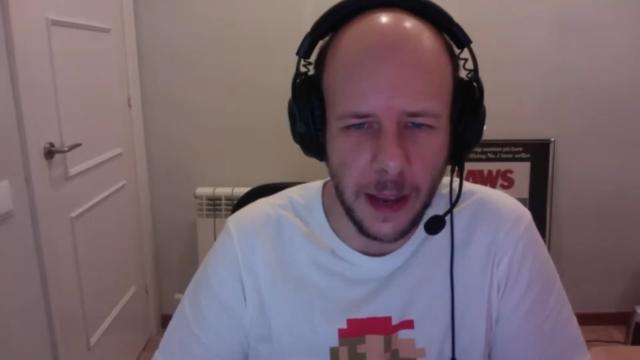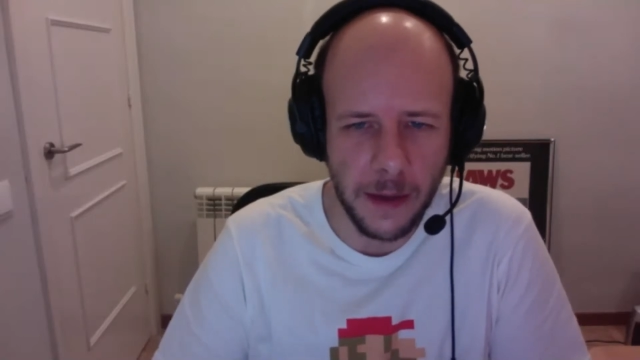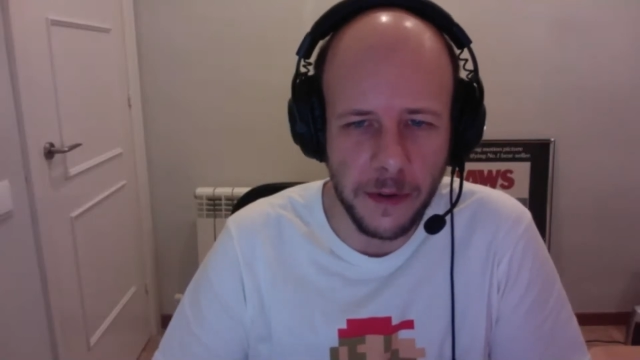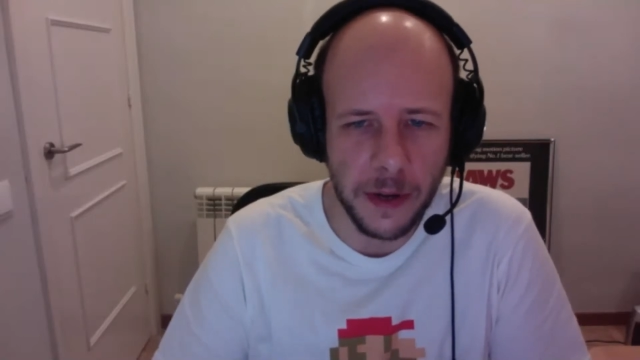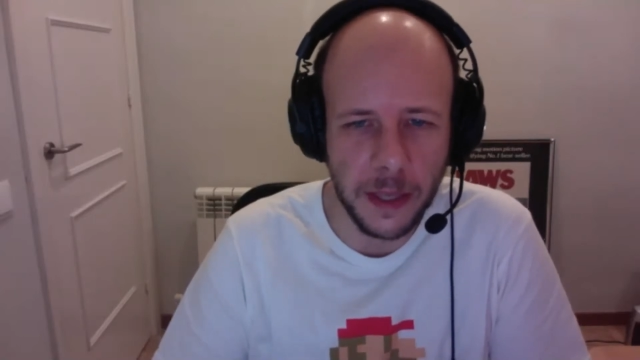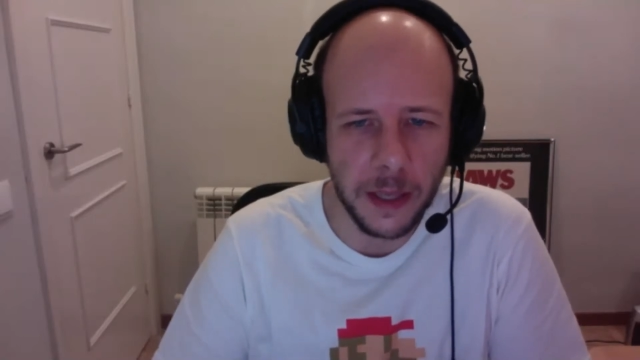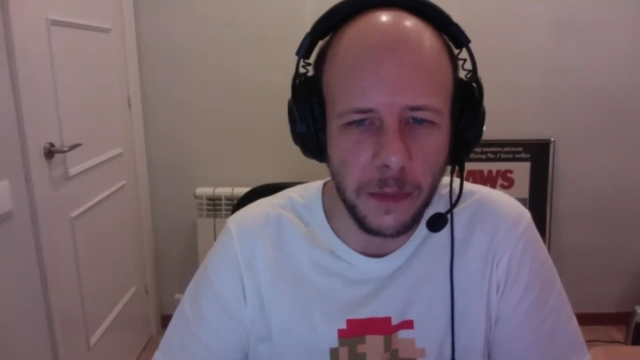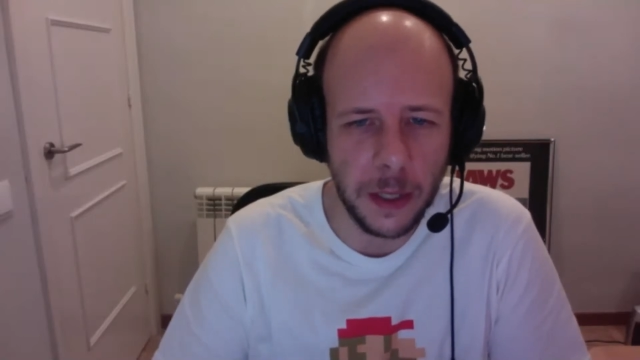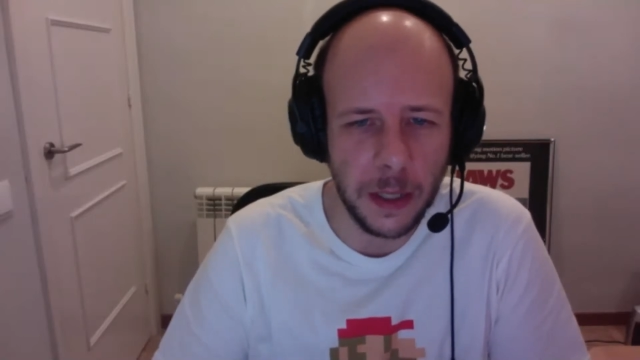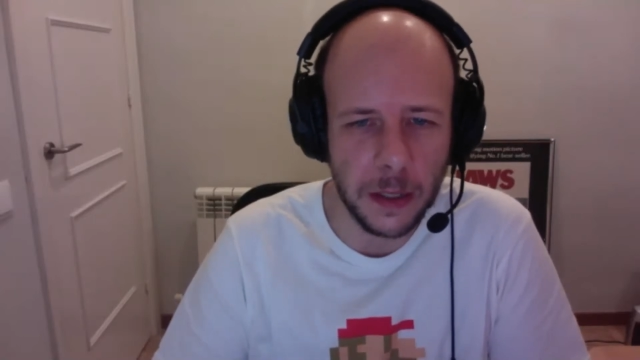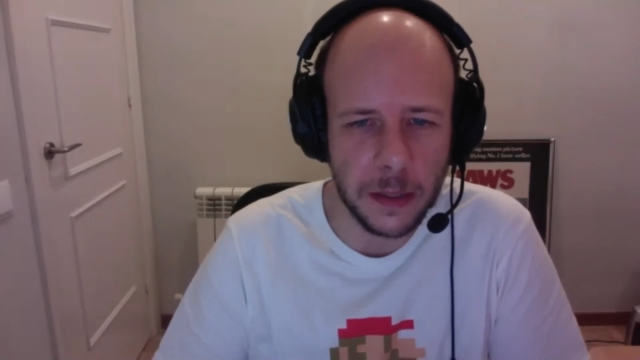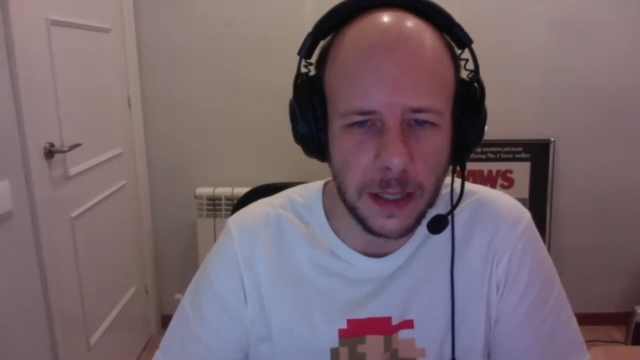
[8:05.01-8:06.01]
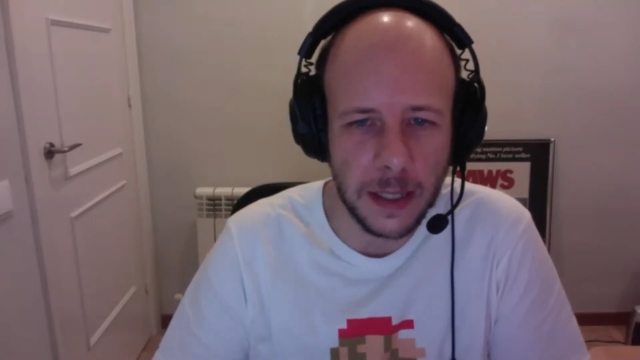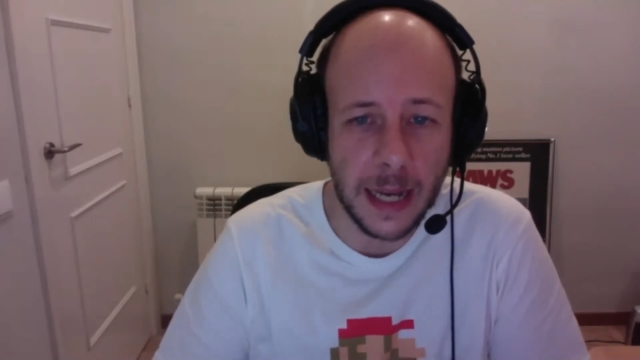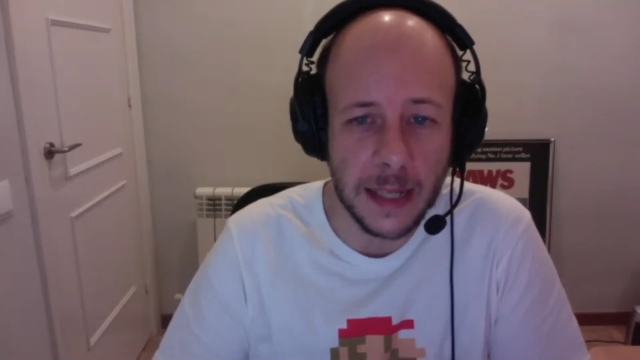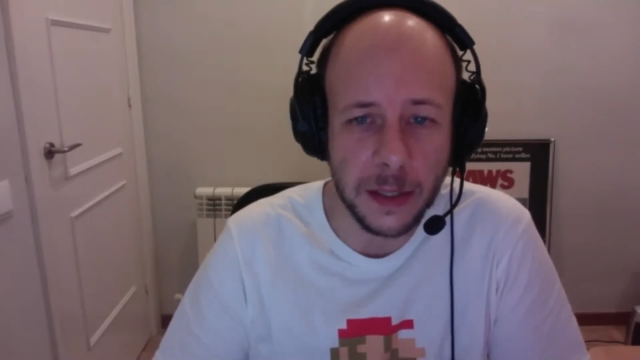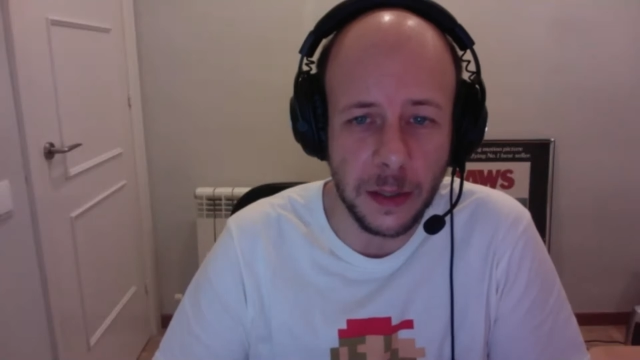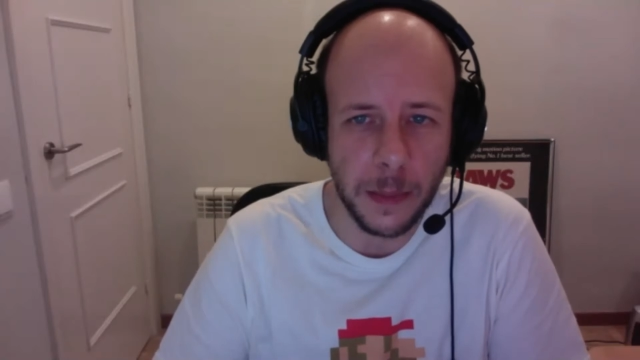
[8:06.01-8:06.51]
everything because the
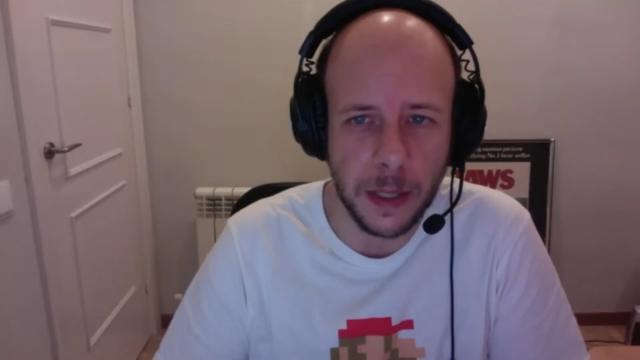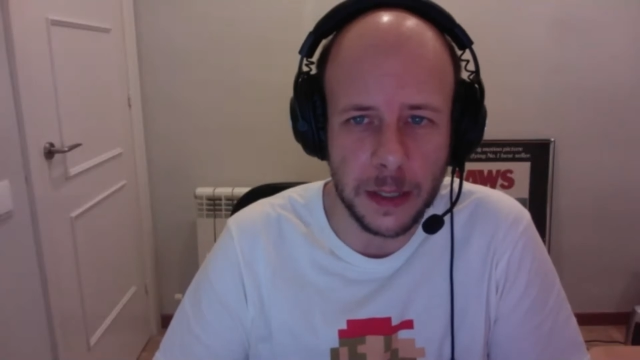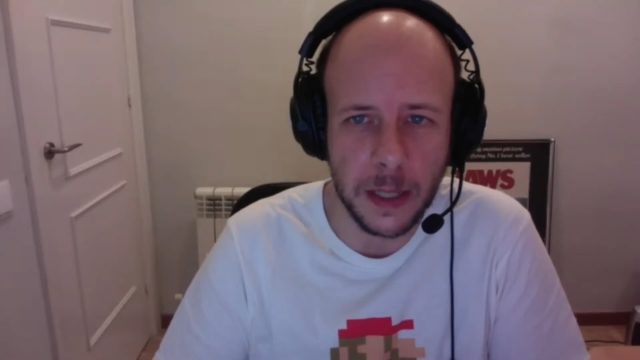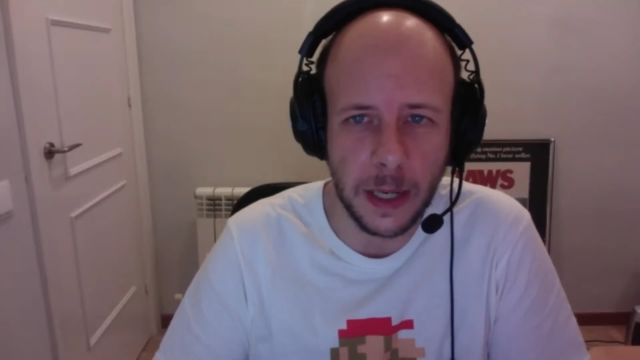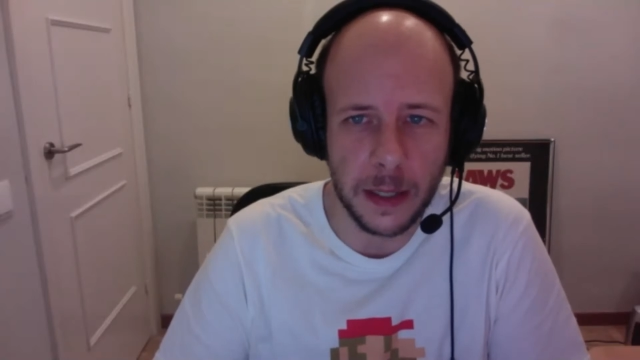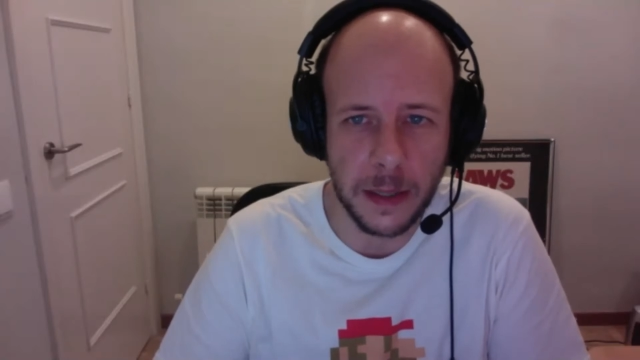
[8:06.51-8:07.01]
customers are